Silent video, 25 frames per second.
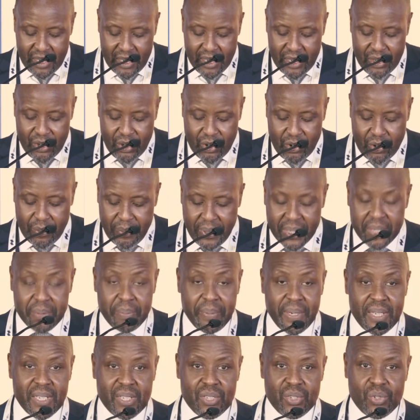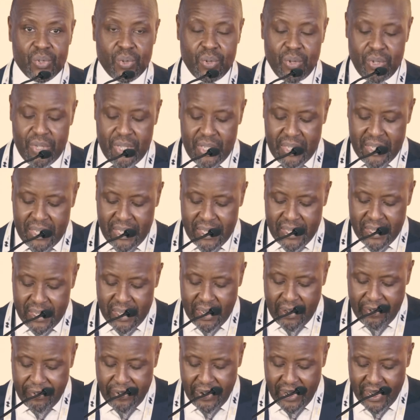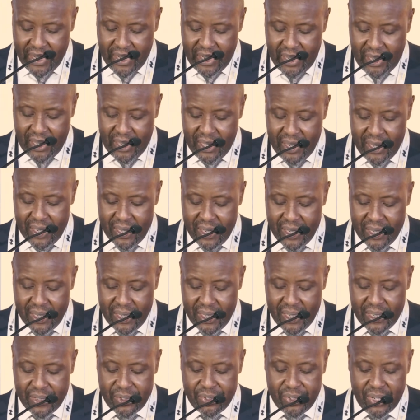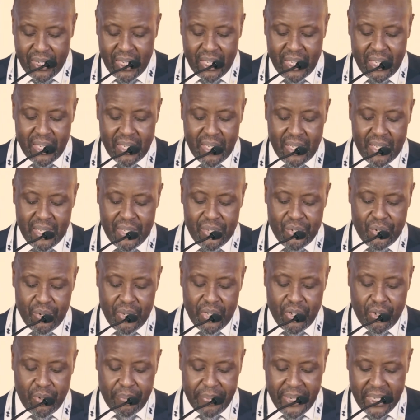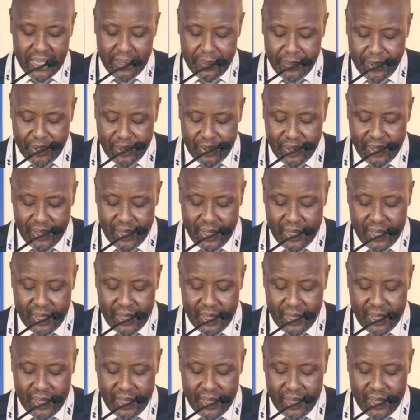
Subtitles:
Your commitment to logistics in Africa is really and truly commendable,